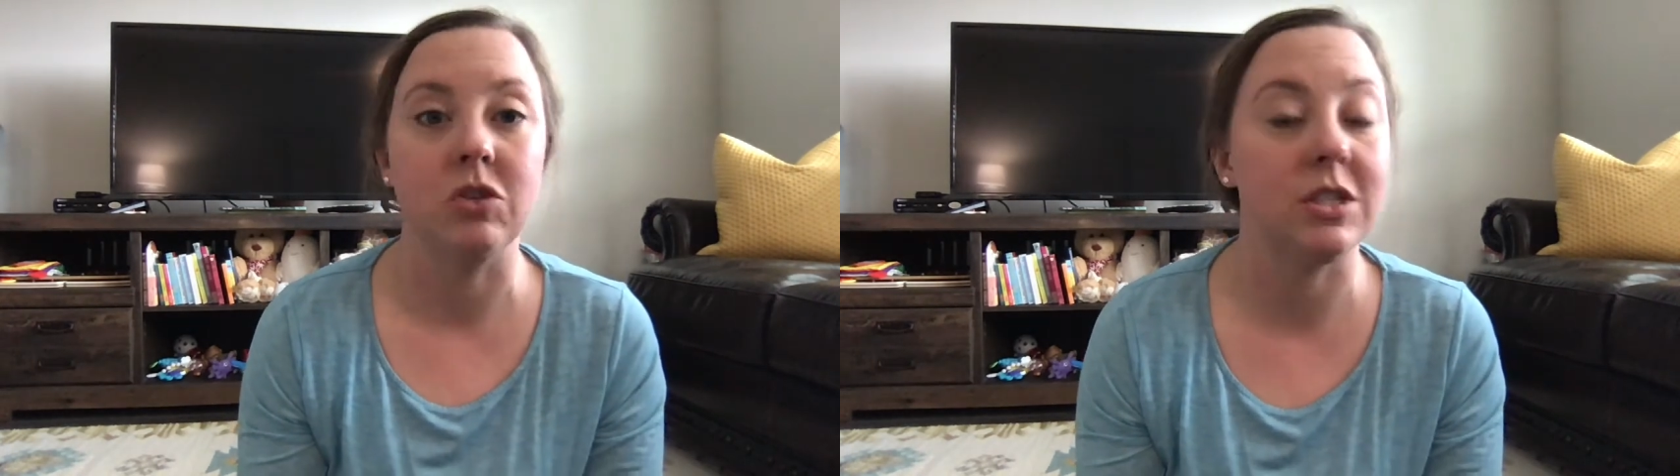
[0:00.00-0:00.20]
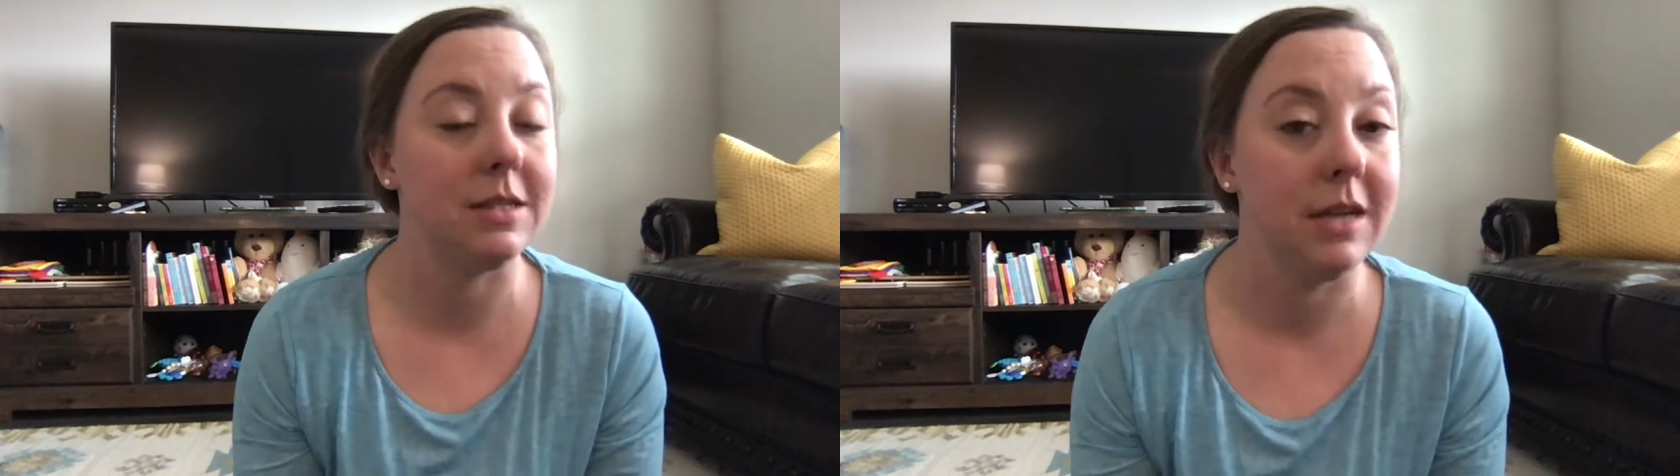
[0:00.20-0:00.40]

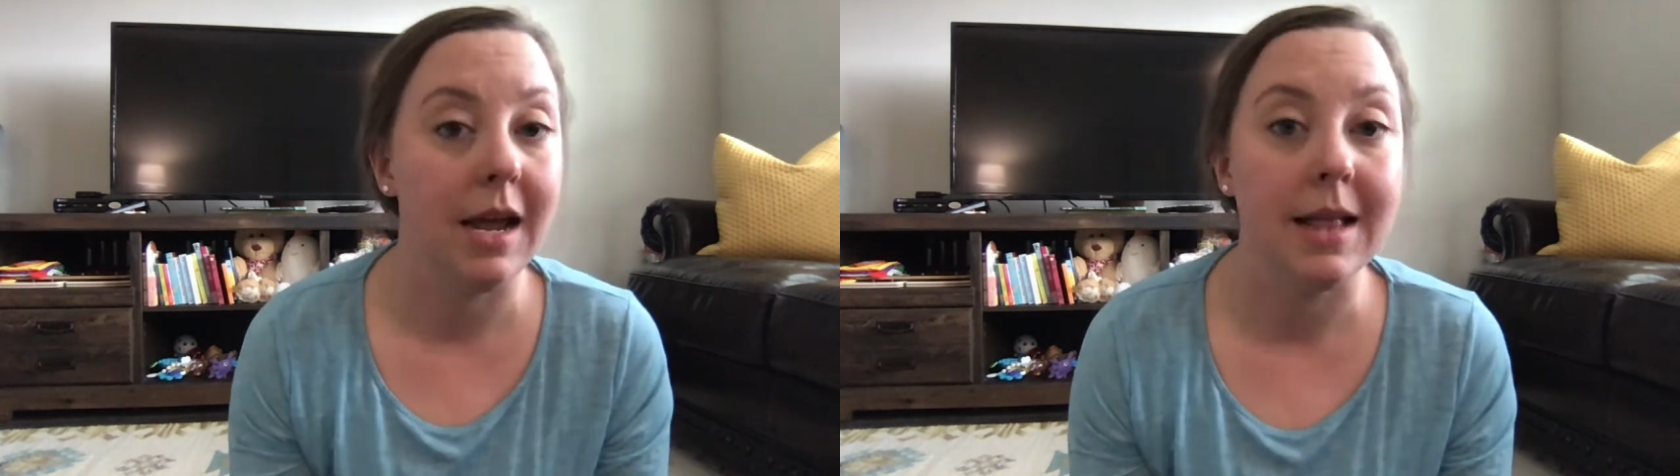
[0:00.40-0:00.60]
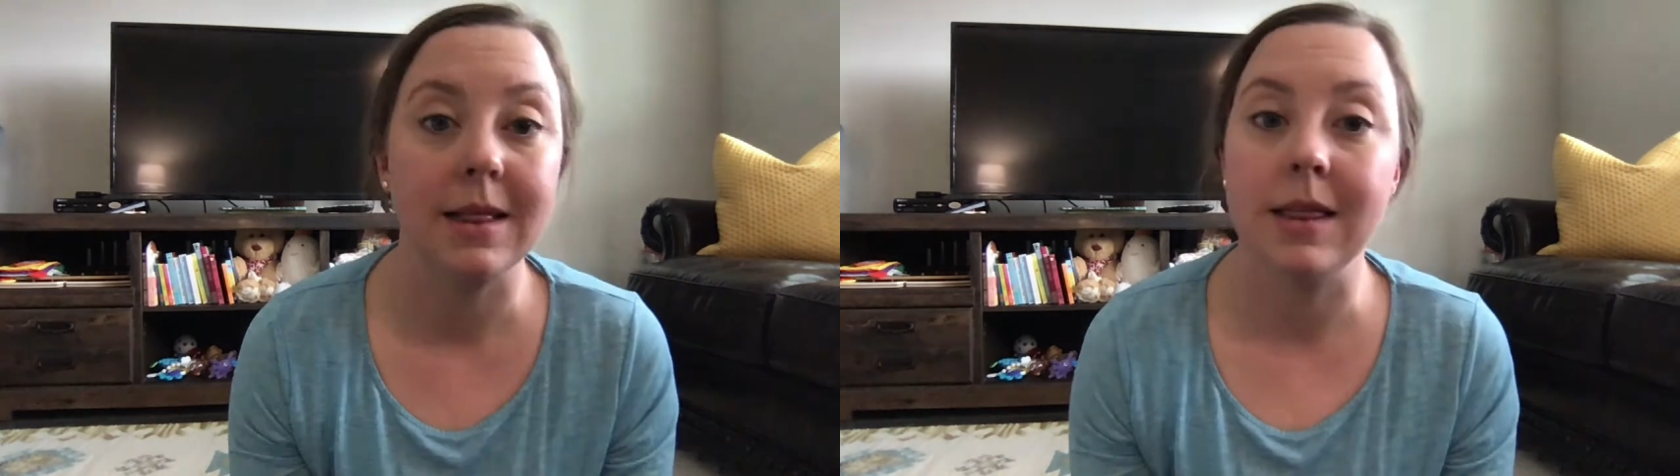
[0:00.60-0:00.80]
Just
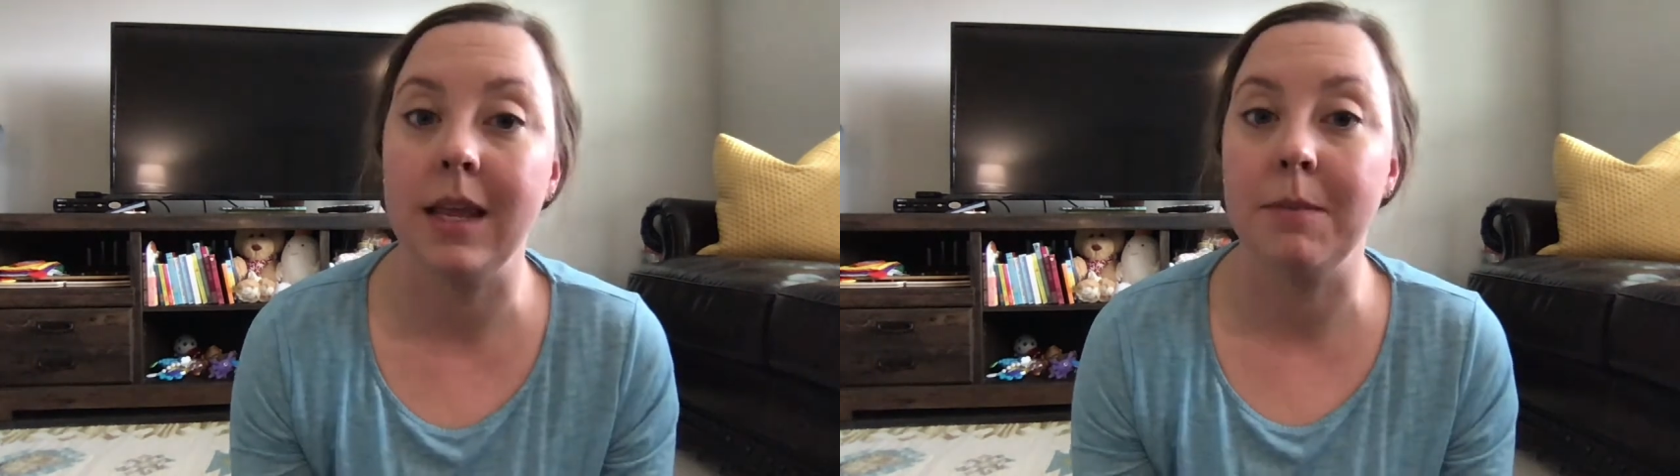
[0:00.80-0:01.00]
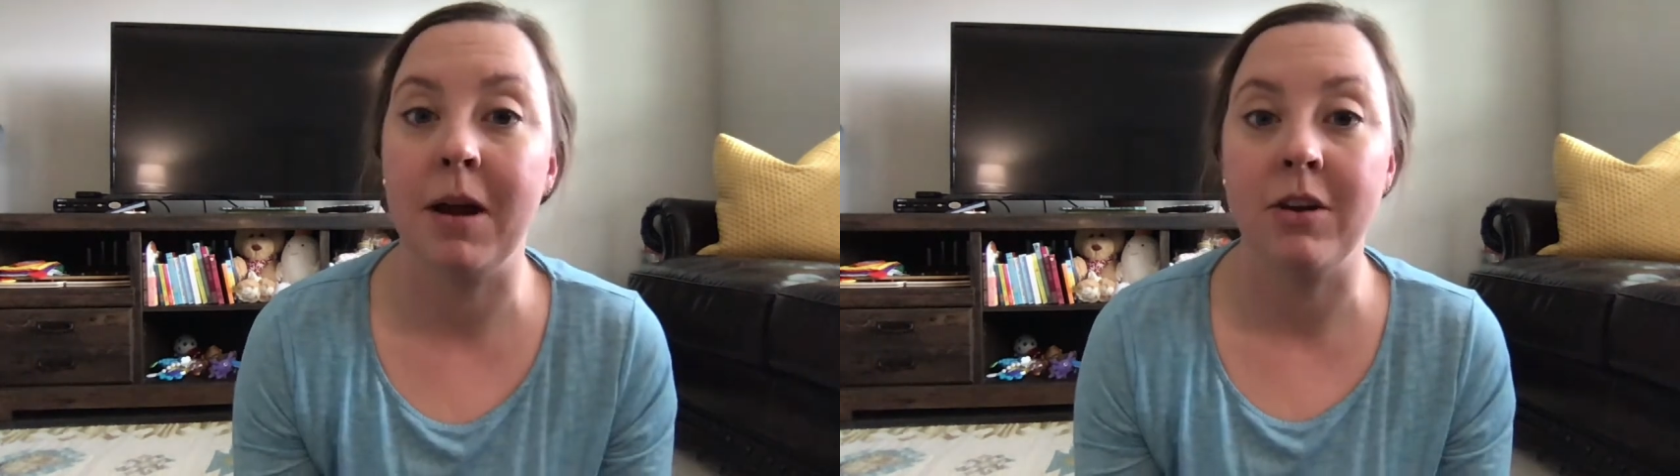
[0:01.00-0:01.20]

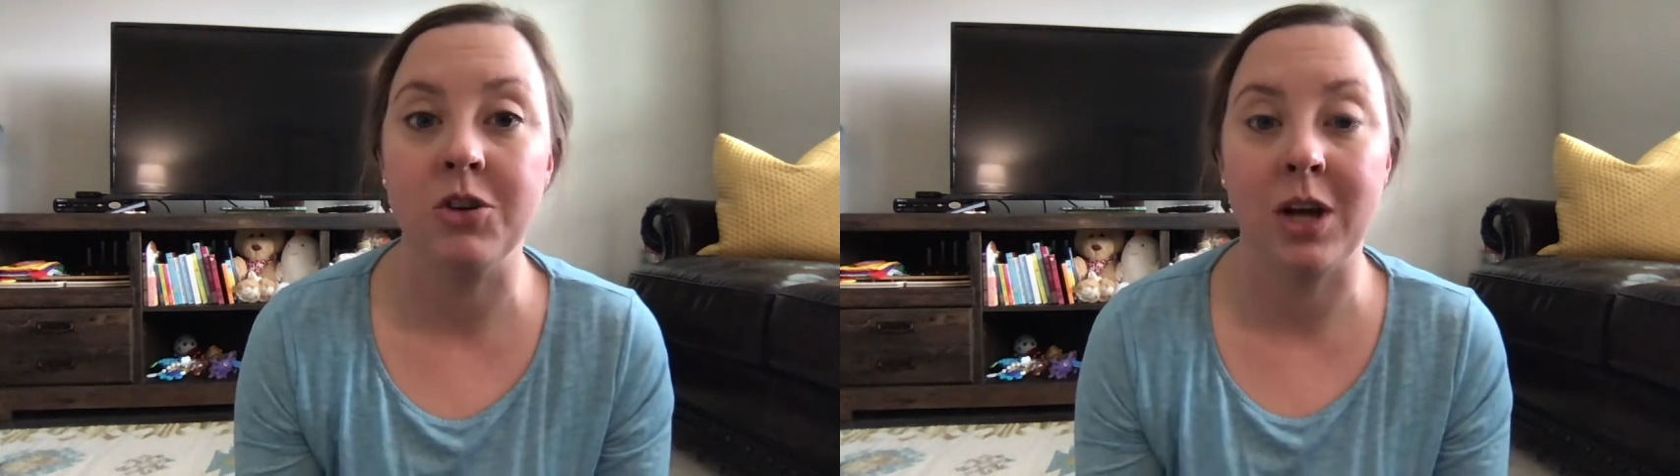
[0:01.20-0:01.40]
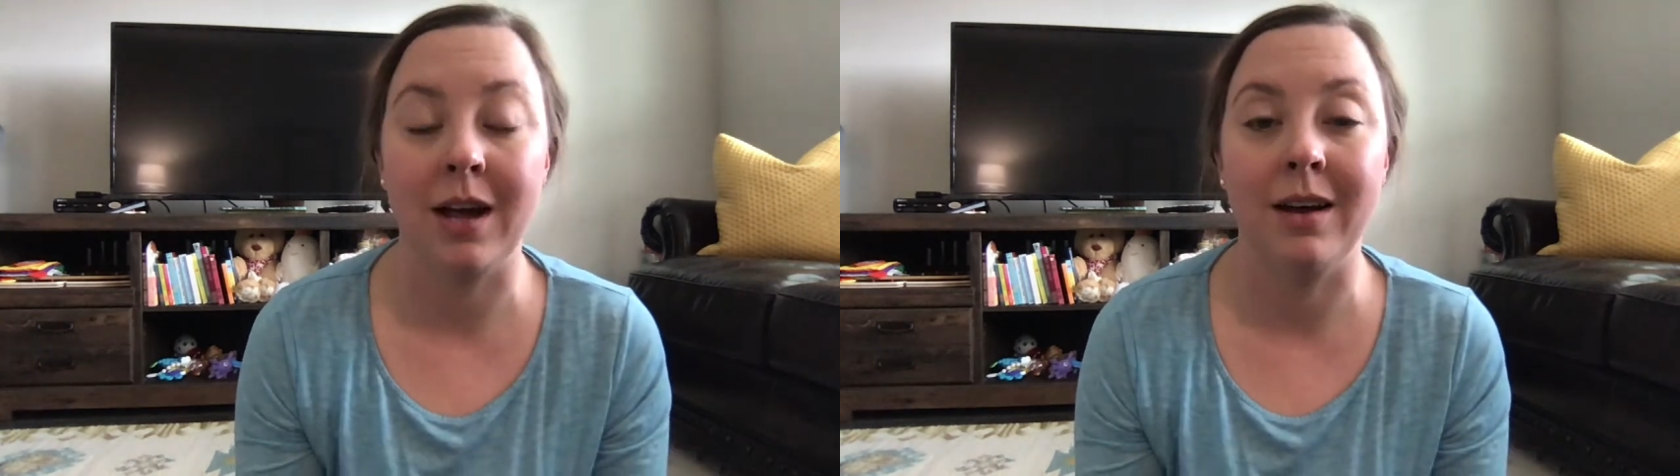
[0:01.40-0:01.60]
think about your
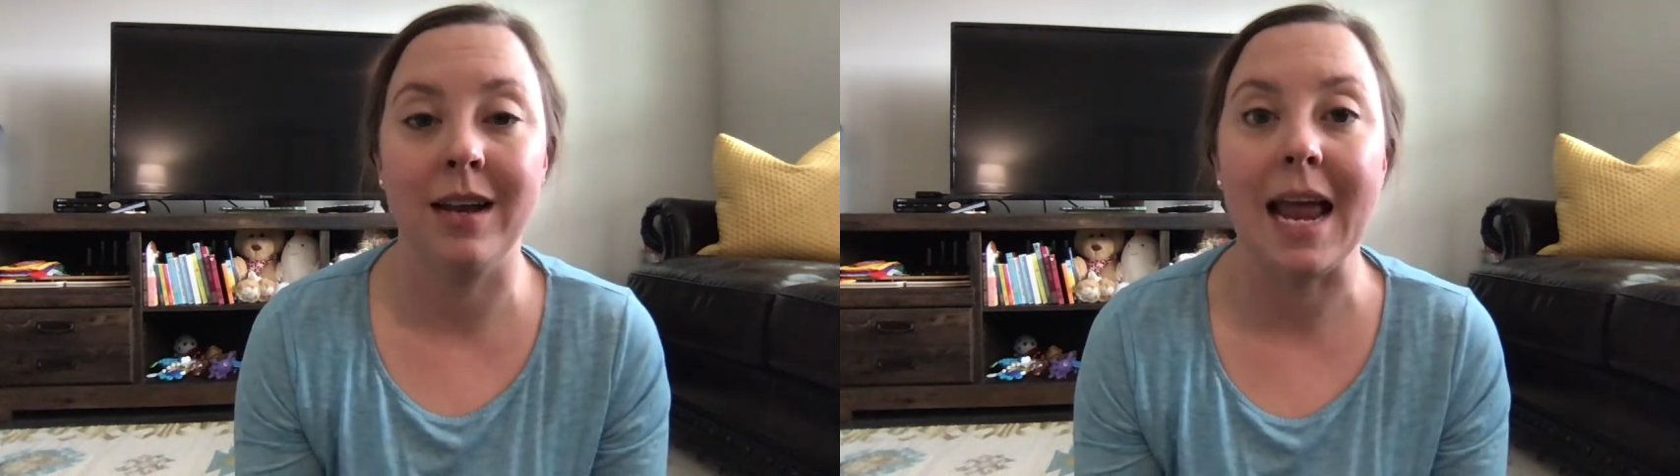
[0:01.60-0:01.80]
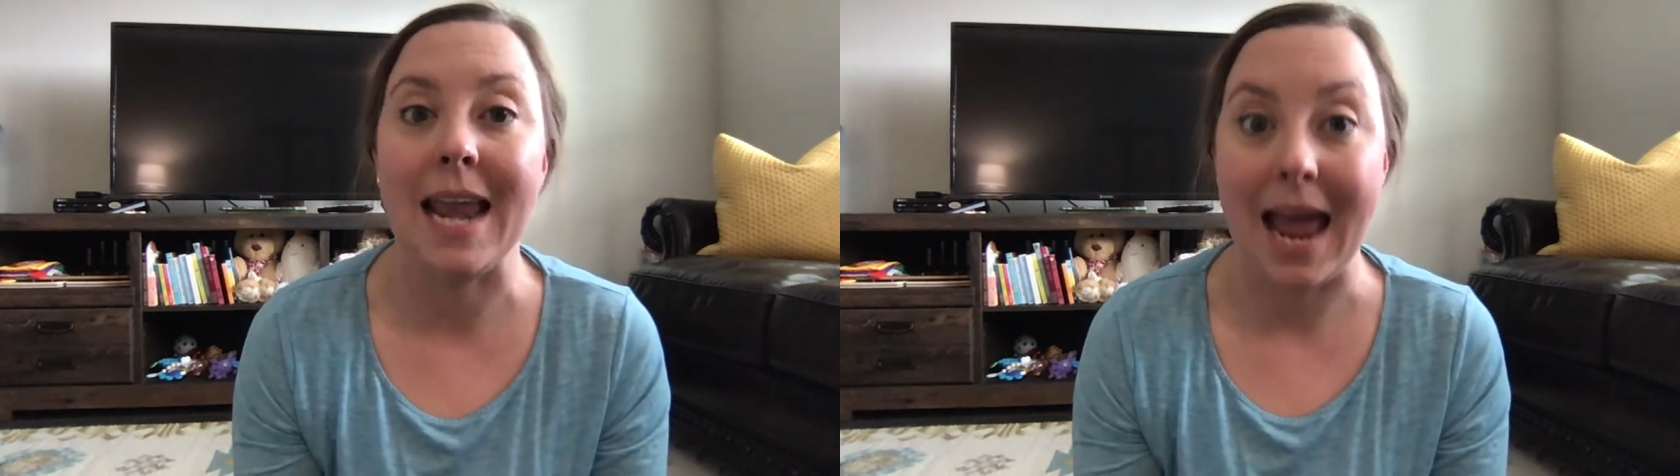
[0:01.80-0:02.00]
child
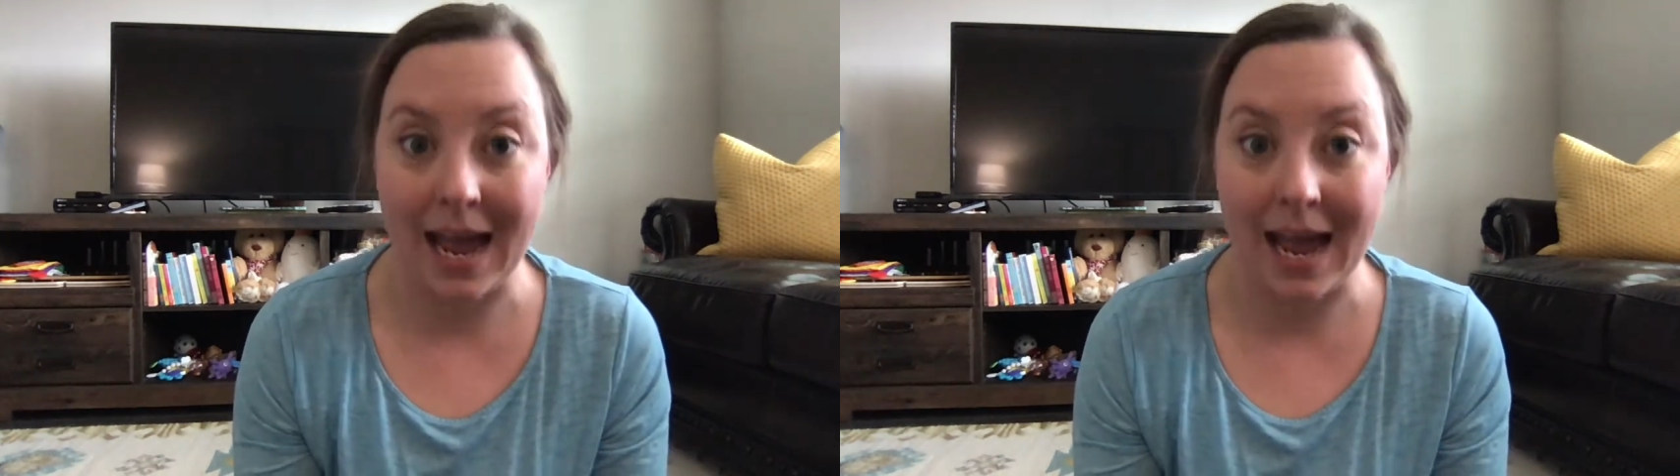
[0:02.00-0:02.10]
and